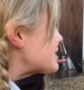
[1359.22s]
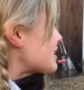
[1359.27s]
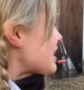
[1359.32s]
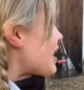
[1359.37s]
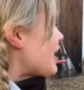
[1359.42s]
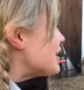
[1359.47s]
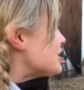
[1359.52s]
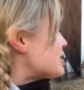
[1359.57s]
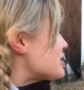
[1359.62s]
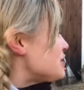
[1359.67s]

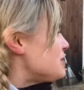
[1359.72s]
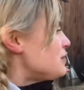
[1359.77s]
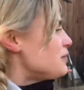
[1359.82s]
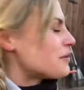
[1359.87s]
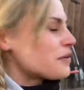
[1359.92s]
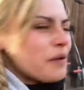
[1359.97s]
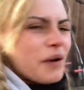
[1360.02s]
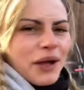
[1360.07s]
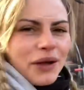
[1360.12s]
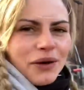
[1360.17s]
I do
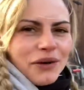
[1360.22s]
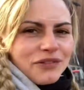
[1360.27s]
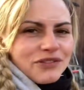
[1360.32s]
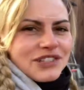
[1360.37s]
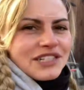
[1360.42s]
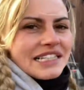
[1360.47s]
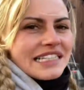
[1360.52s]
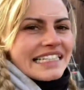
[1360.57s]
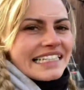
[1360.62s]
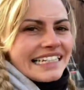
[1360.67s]
quite
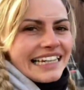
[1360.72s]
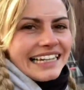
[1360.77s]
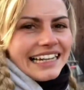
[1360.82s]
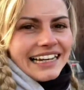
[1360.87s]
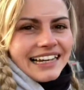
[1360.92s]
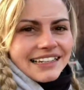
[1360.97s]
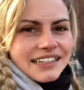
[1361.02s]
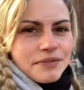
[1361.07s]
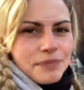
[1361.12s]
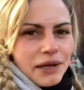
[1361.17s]
often steal
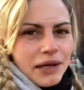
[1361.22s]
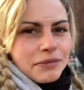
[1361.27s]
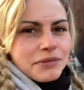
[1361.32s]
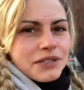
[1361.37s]
her to be able to